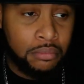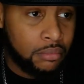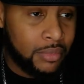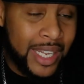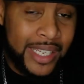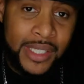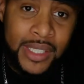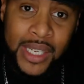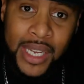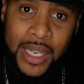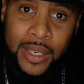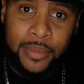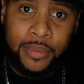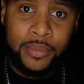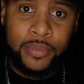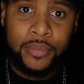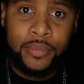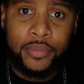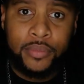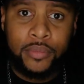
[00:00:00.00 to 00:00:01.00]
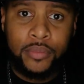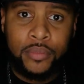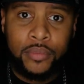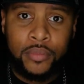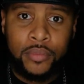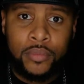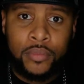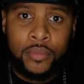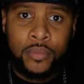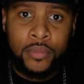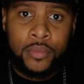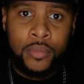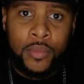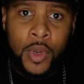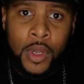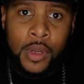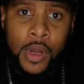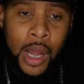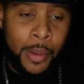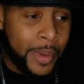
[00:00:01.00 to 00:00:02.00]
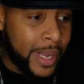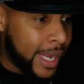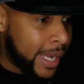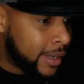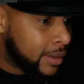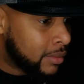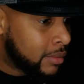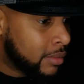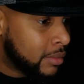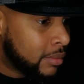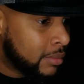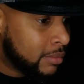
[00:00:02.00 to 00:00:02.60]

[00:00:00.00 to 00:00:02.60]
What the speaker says: That's it. I mean,